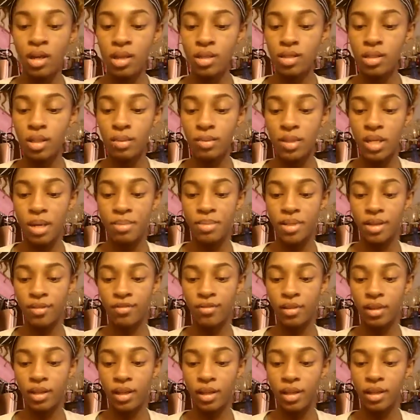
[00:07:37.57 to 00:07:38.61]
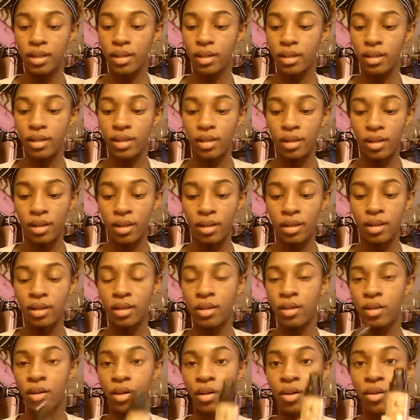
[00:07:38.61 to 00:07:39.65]
Sometimes I feel like
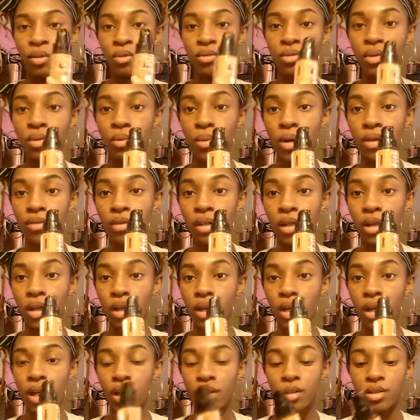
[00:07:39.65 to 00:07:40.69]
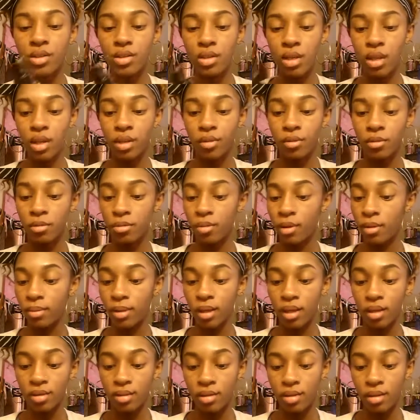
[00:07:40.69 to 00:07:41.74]
the Revlon Colorstay, you probably
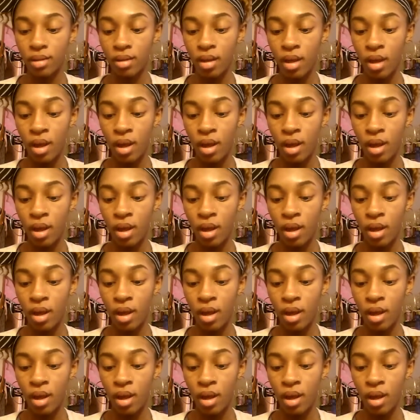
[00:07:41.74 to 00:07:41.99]
can't see